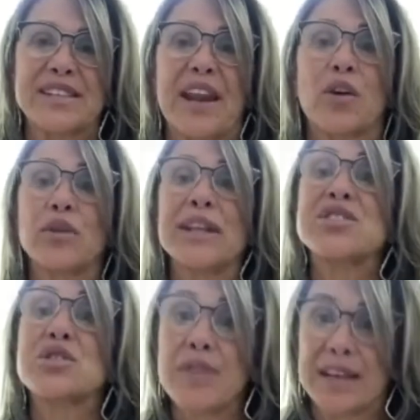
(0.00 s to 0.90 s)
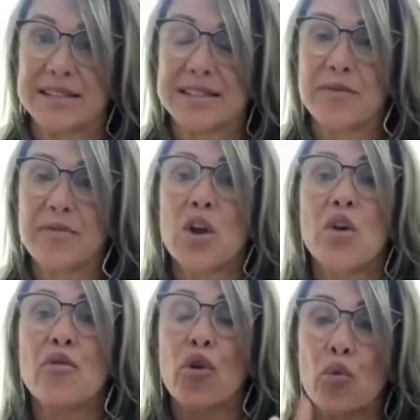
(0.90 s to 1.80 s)
And then I go, let's do this
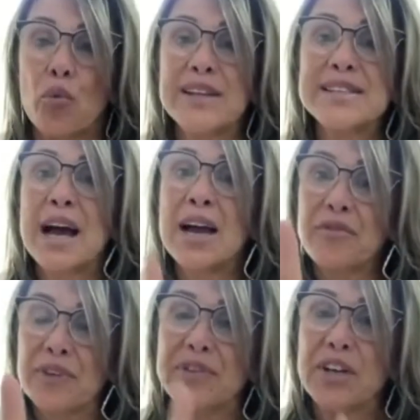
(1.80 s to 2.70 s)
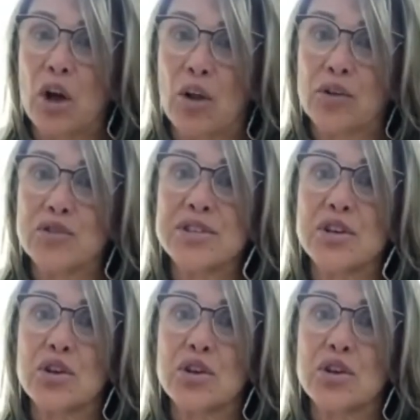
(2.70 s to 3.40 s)
for a one-time $50.